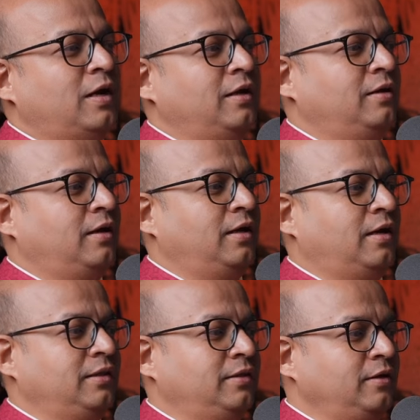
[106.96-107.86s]
I, I,
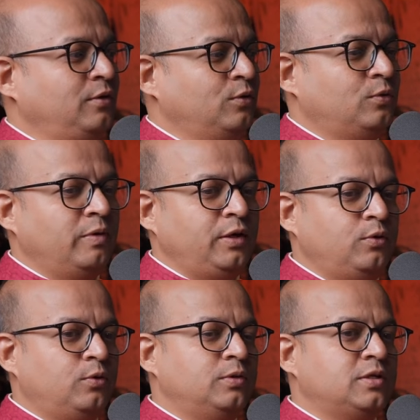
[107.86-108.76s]
I think you when you
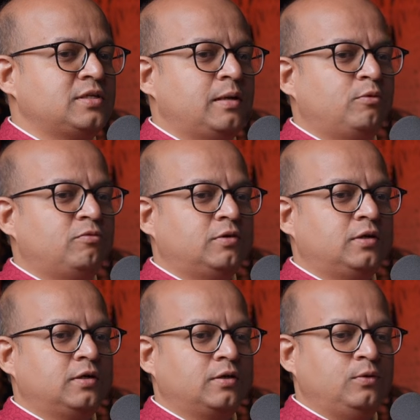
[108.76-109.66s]
do this type of
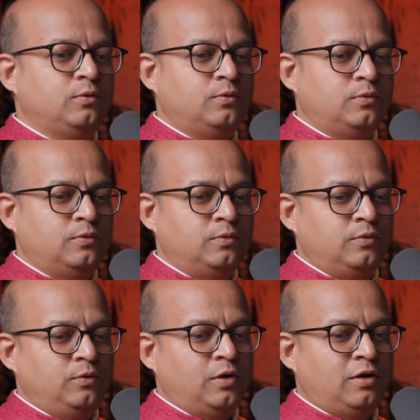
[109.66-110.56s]
work, you
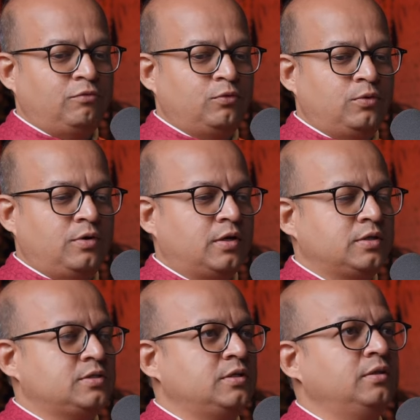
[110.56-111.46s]
you have to
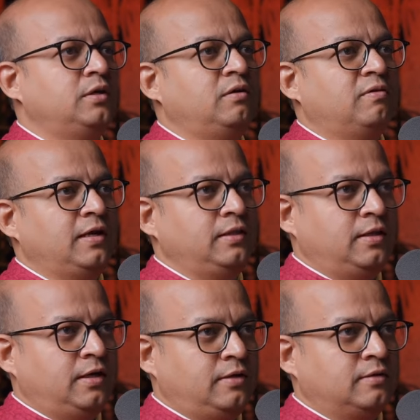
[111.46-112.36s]
trust in the divine
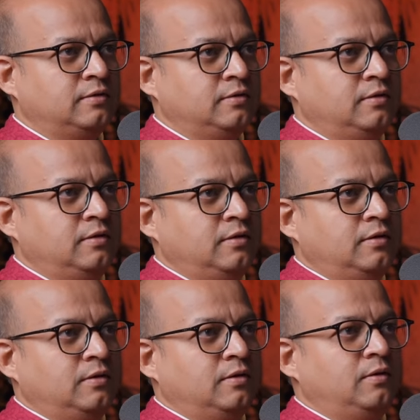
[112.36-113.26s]
that
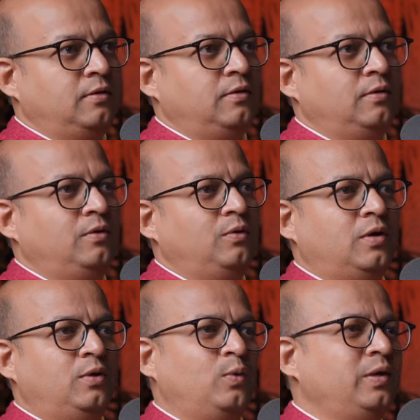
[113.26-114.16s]
you
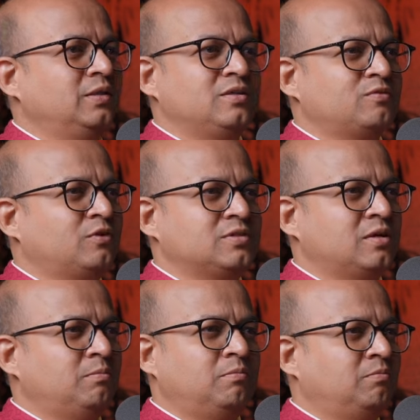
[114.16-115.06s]
are doing this for
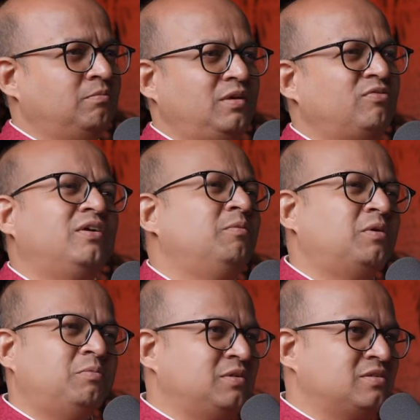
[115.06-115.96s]
some different
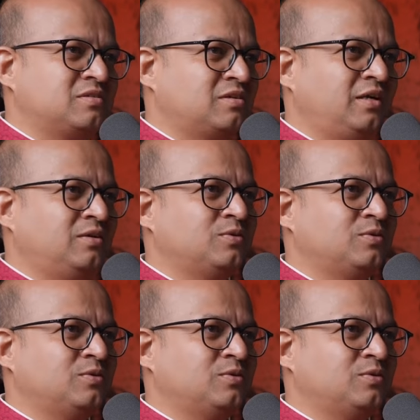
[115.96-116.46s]
purpose, right?